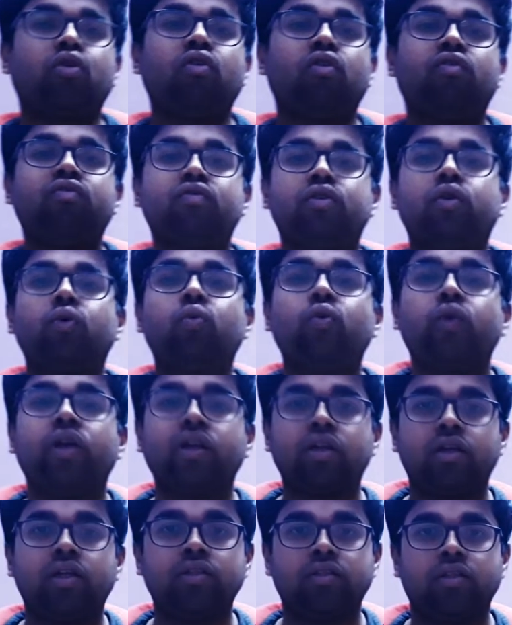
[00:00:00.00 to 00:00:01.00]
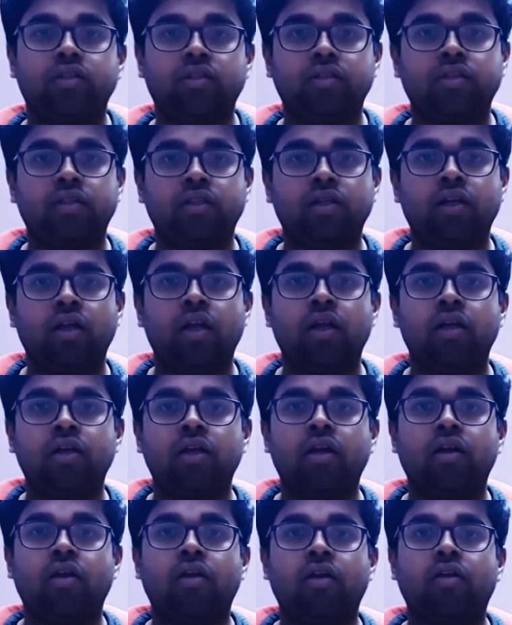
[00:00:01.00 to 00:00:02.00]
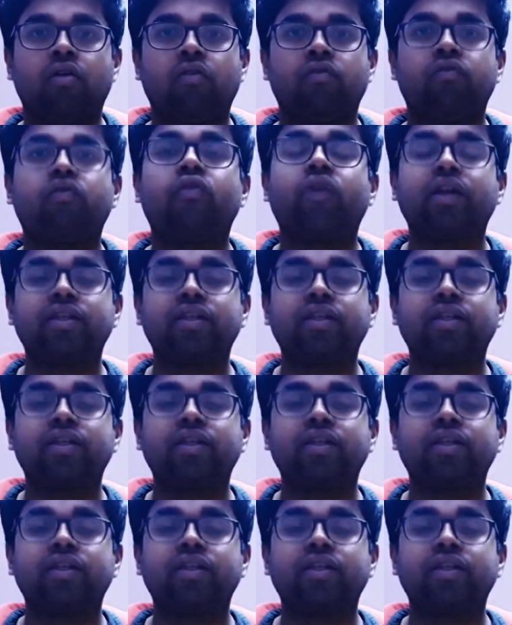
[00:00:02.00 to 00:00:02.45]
of two integers. For